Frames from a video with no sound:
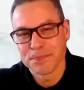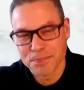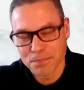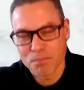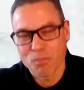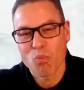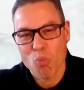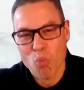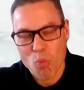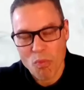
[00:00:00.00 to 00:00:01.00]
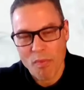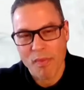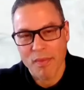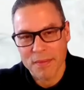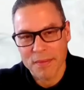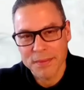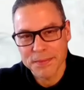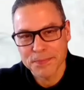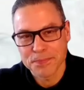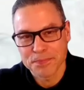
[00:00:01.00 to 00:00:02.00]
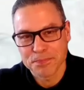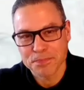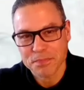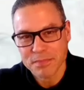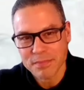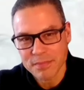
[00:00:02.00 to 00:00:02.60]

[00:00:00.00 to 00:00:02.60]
what this, uh, what this, and it